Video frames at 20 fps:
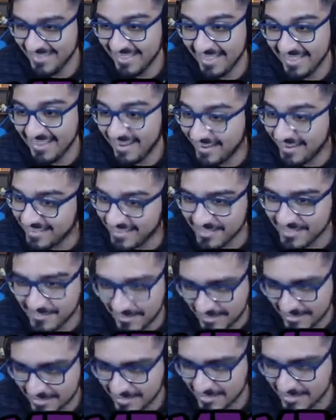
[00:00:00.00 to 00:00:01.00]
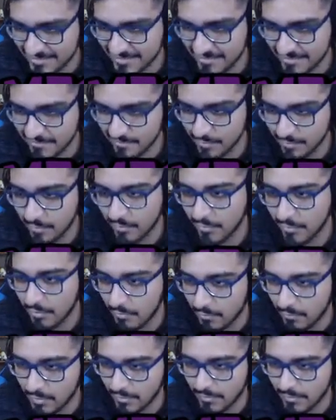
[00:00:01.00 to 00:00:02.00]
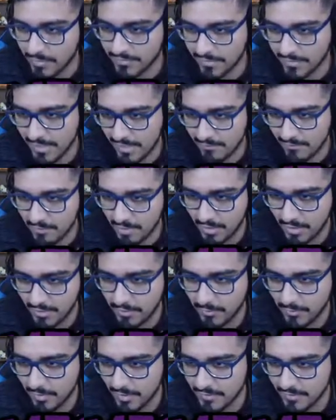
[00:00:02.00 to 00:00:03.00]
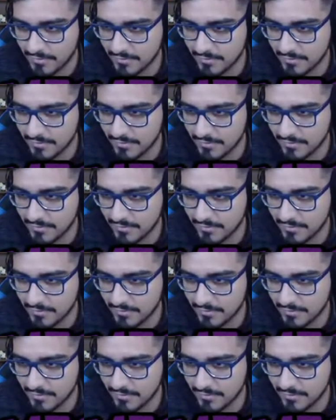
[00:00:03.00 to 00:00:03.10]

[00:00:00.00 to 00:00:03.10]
I got a switch. Bro, the only mons I have are like you guys.